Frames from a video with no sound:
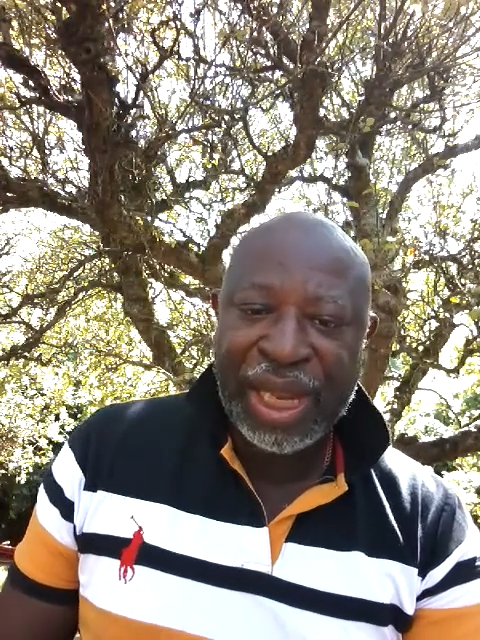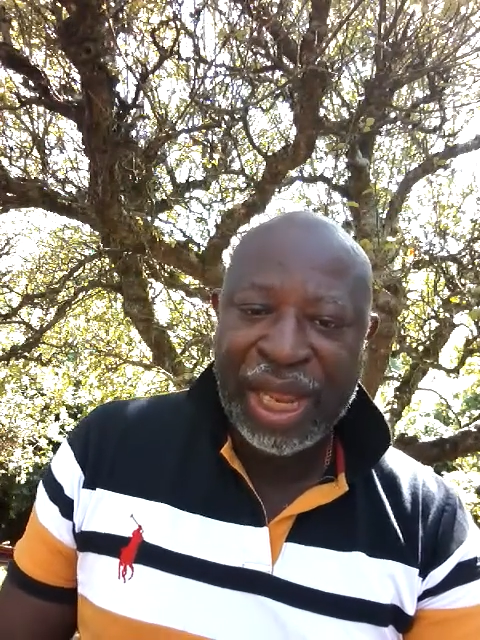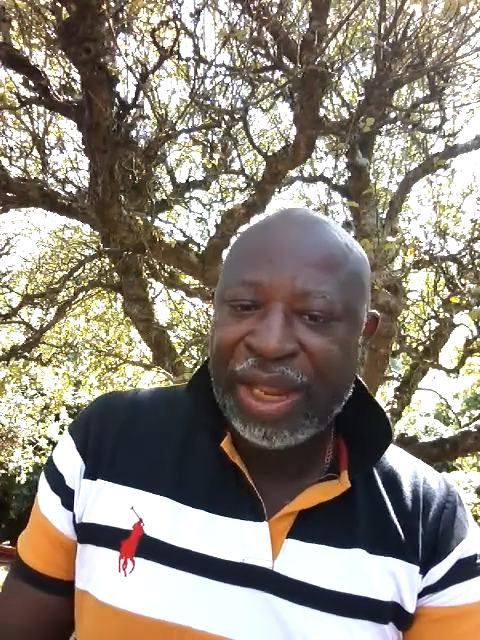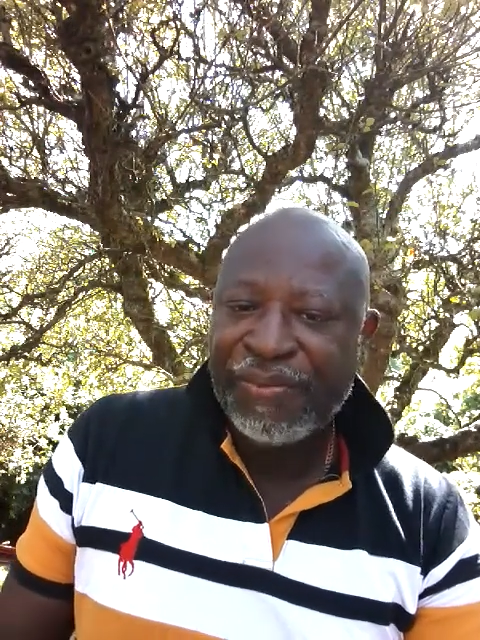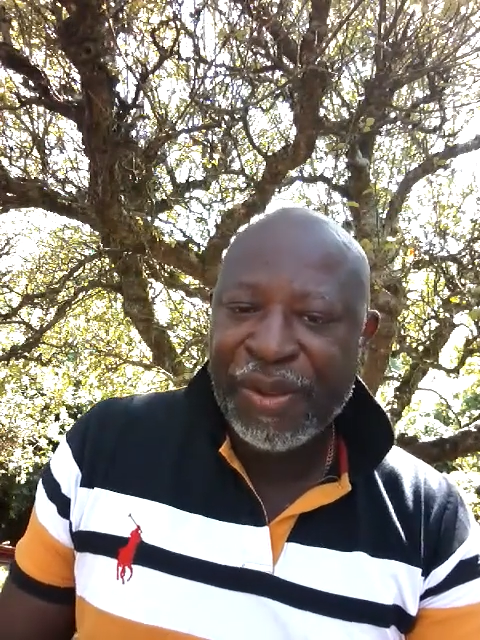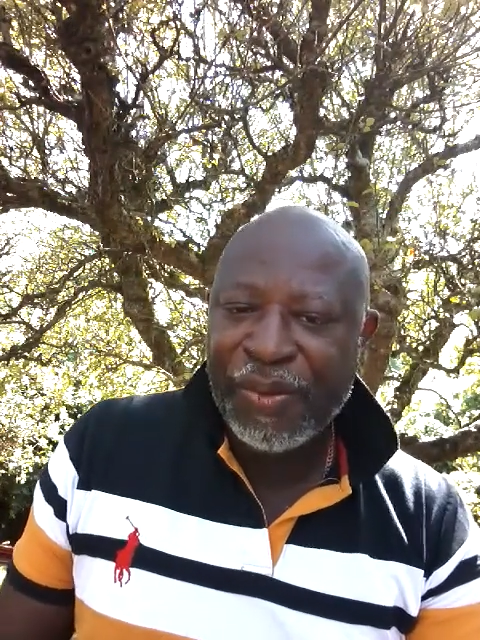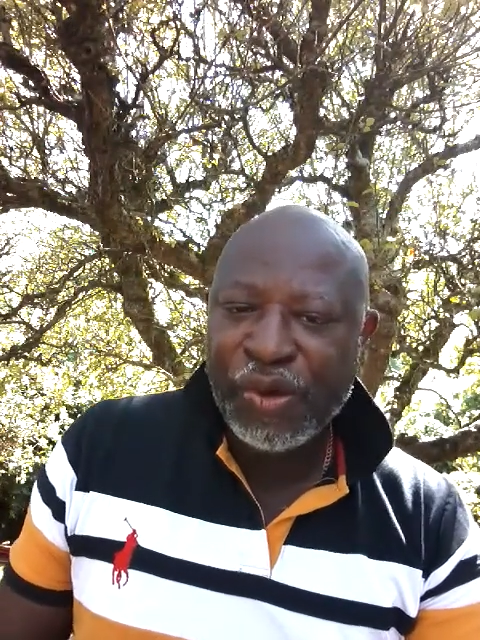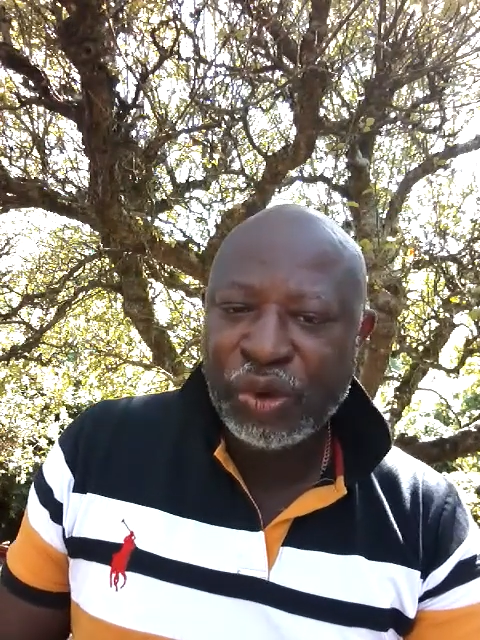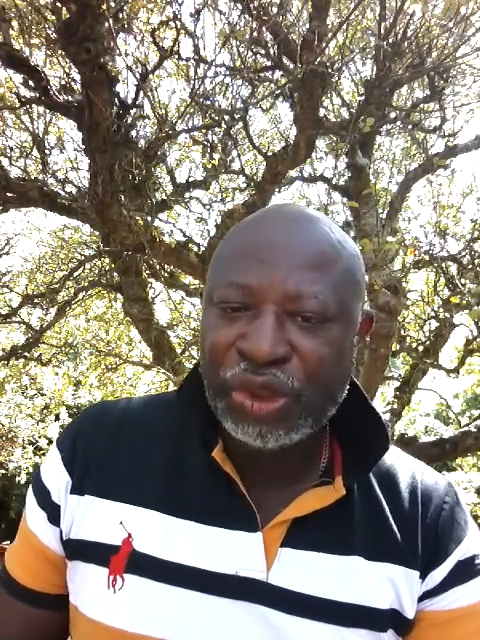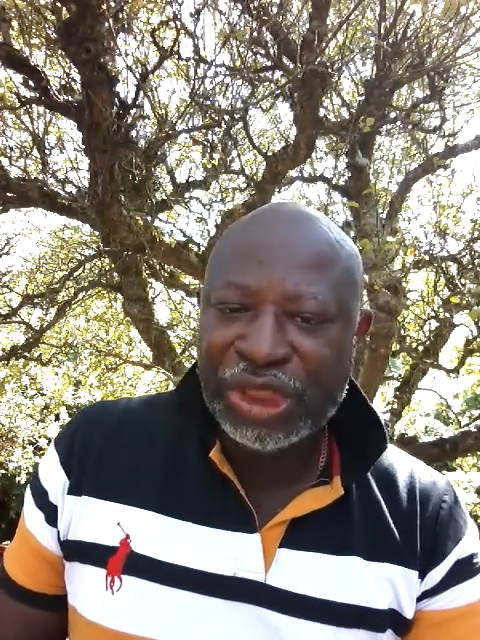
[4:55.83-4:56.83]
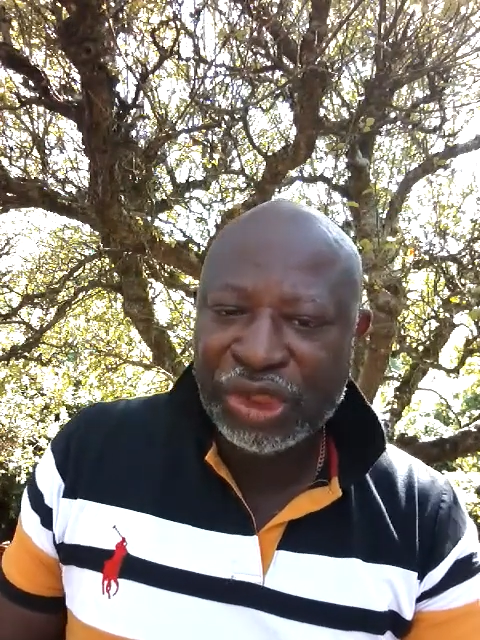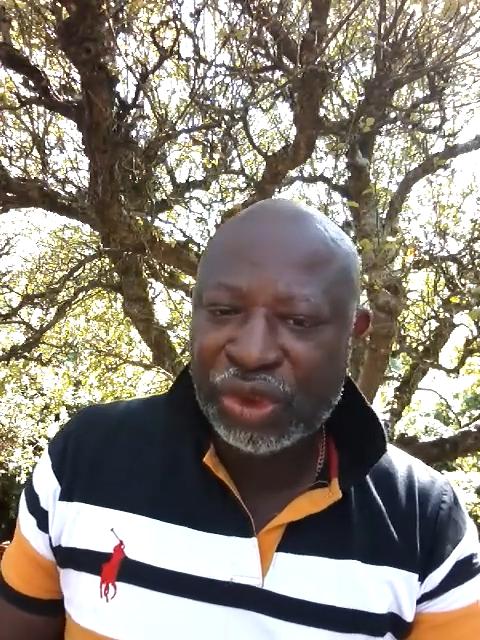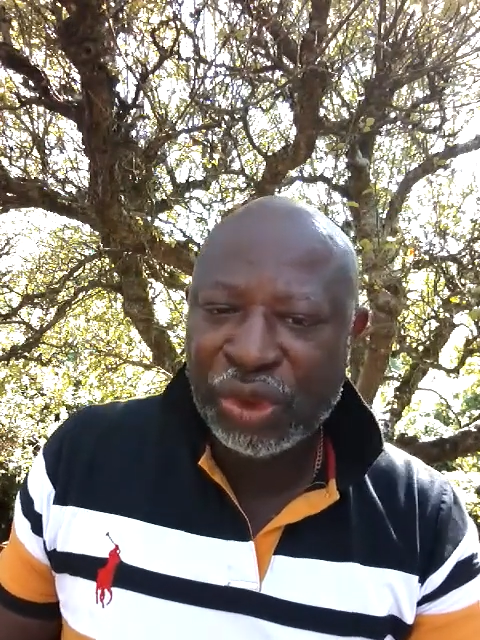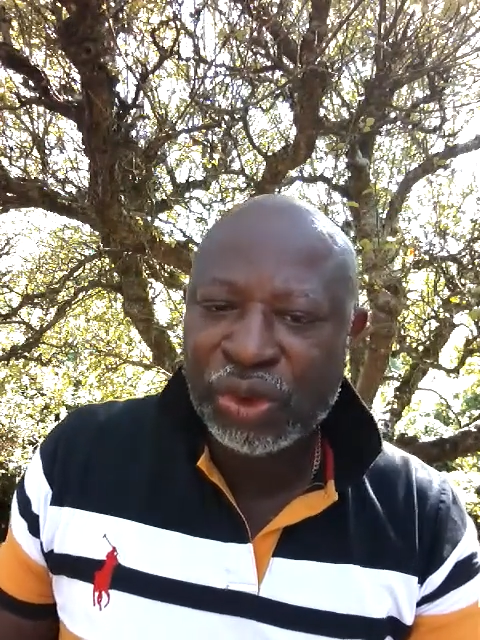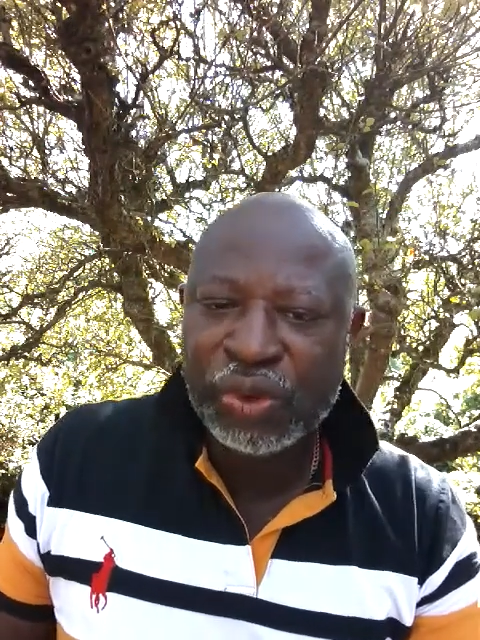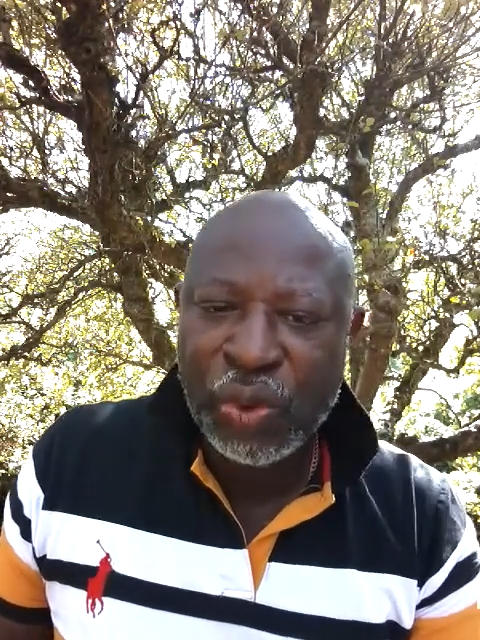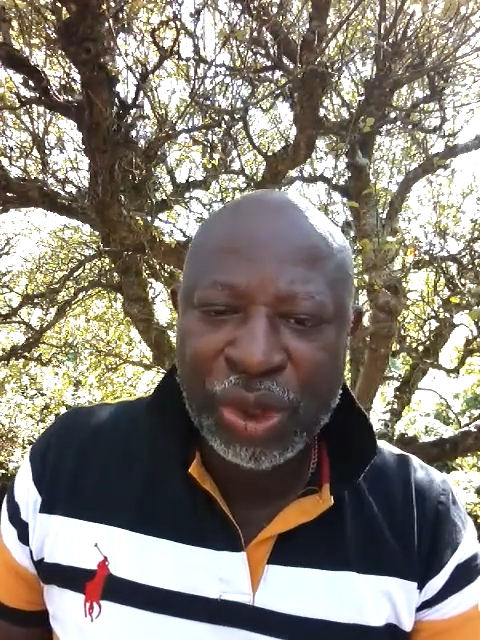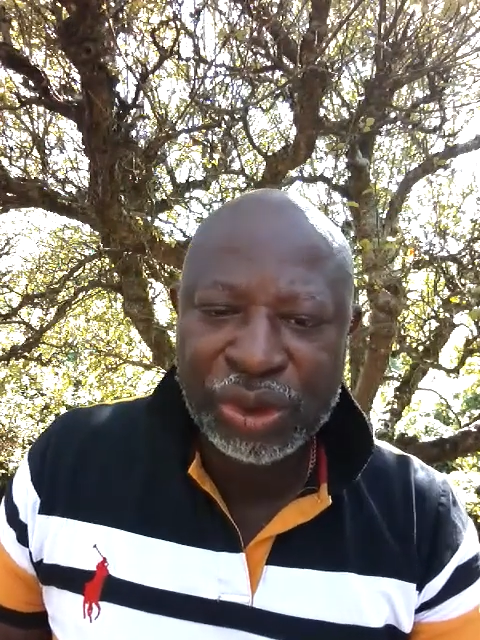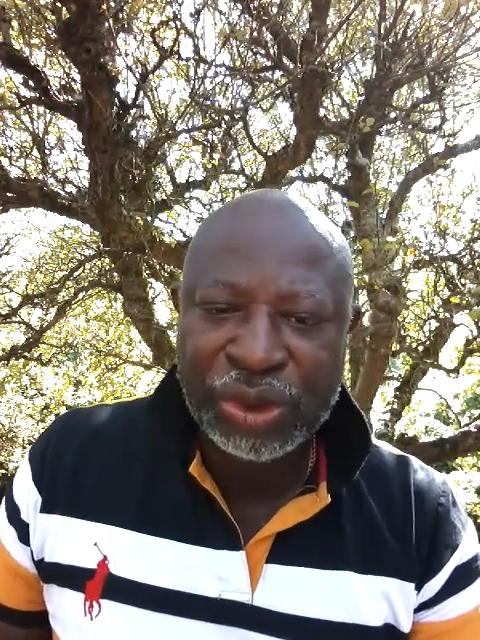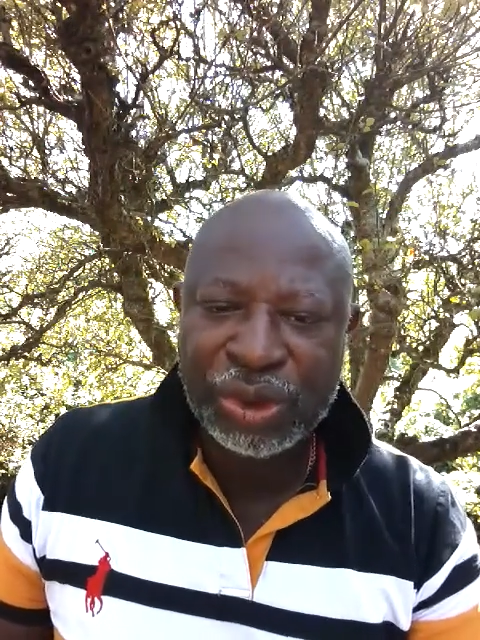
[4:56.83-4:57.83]
And people who just don't
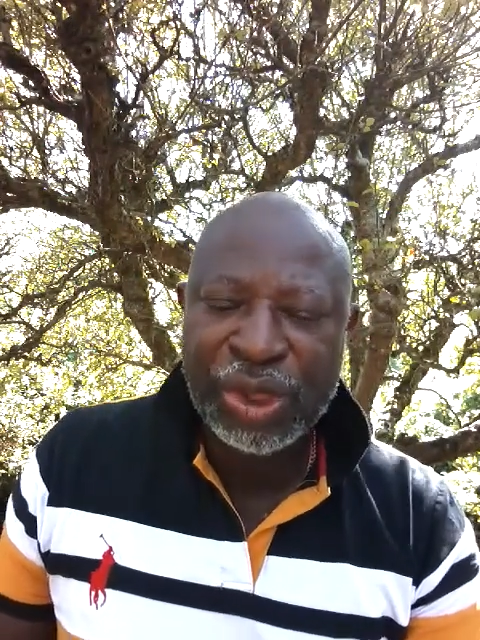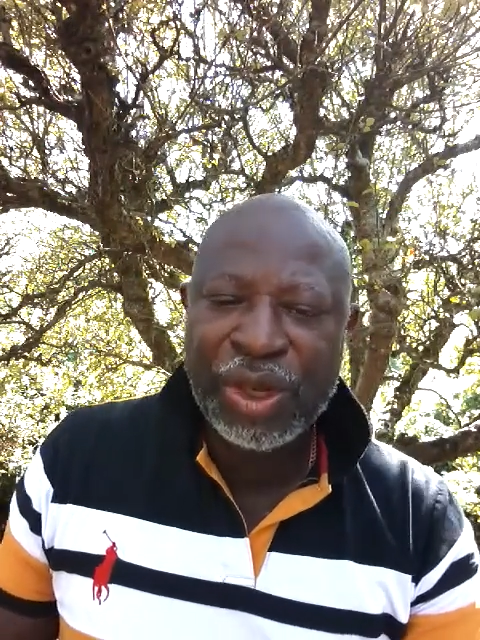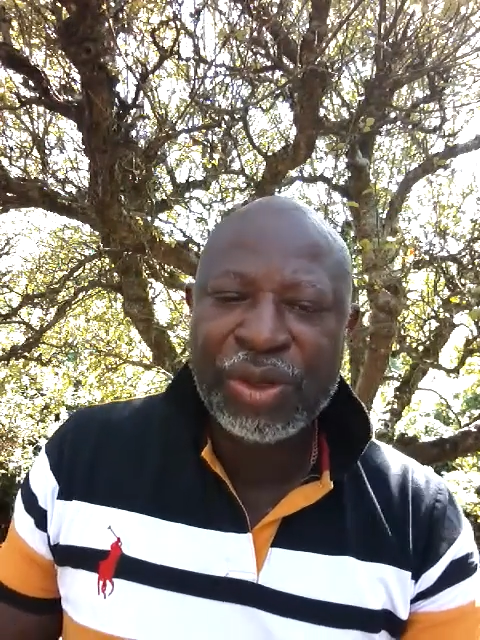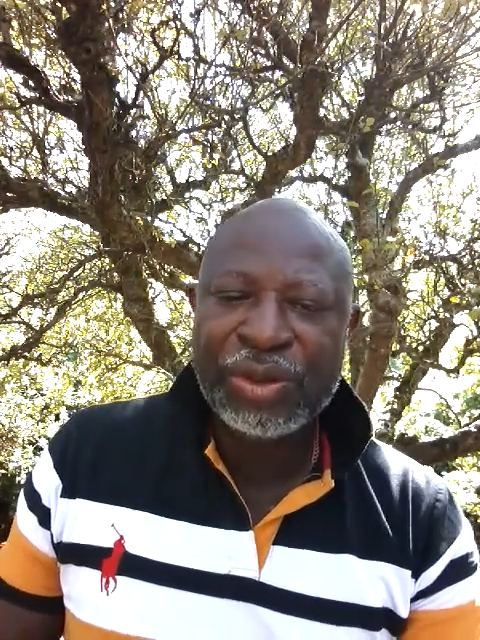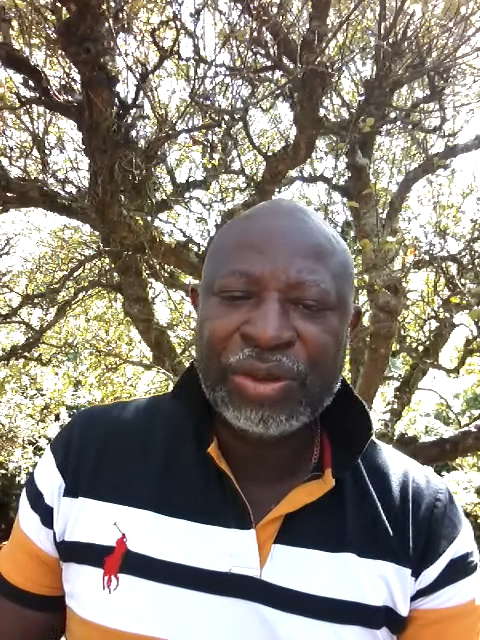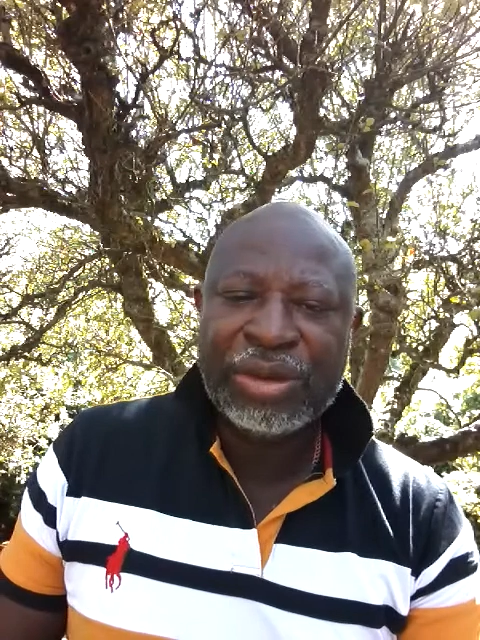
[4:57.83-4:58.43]
want to know.